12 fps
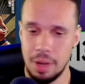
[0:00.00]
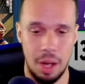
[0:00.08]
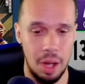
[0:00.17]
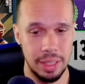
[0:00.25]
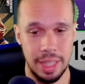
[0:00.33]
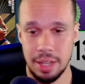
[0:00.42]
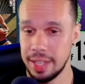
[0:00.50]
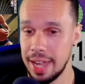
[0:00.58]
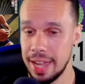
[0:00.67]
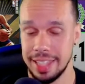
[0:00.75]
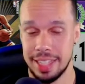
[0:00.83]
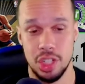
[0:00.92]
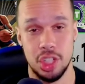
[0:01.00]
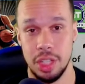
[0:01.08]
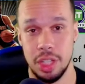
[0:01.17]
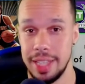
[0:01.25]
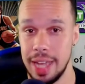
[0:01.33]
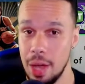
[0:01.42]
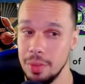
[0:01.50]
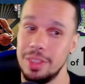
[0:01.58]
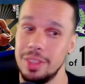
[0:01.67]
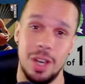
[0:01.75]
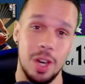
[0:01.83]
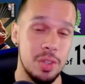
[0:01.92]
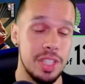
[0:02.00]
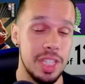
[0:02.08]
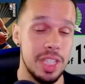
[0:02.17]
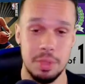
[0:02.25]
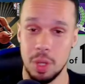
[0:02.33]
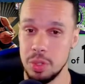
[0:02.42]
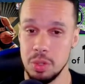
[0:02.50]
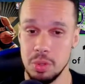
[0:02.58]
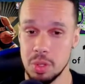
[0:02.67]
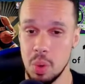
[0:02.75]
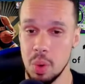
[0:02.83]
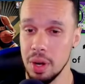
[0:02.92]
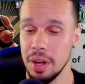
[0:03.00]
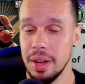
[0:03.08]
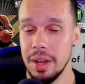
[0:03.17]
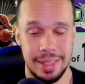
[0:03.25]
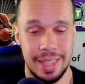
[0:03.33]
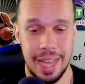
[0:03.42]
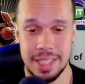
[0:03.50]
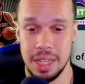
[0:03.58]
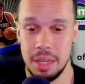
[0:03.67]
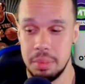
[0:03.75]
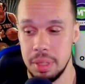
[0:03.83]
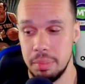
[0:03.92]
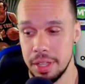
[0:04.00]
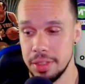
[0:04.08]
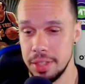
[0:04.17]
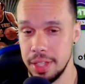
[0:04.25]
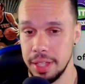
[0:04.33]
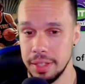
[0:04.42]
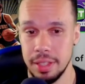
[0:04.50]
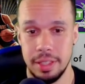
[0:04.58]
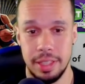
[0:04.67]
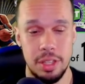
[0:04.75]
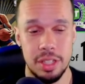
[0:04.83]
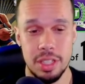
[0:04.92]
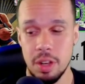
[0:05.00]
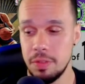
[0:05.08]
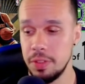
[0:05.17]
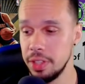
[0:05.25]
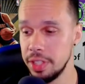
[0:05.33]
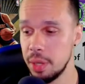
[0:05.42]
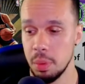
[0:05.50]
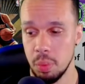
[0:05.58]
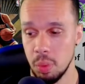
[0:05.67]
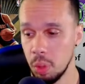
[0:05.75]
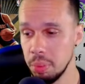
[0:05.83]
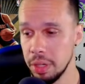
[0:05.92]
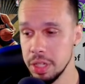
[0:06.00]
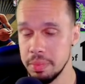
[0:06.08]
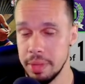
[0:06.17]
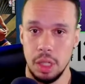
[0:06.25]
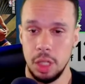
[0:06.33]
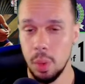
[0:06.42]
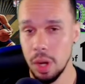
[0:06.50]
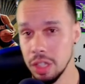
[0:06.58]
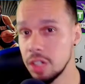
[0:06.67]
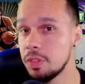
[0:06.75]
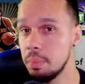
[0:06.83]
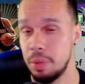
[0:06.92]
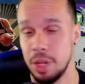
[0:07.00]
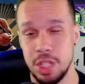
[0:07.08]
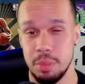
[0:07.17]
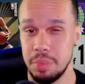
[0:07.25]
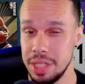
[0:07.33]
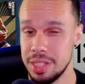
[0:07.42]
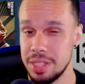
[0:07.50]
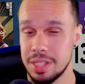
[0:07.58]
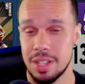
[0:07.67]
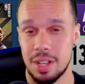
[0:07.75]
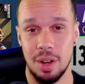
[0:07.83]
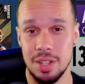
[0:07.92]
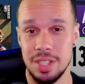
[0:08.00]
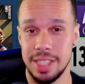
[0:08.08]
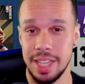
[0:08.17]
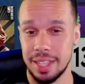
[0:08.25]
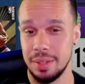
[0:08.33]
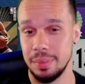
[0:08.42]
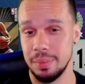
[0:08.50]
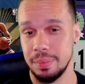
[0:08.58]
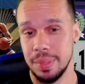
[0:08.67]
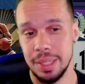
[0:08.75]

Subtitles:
all-out guy that can shut down the other team's go-to scorer. That's going to be a big thing. Then you can start filling in with role players. You want to look for budget beasts, cards that can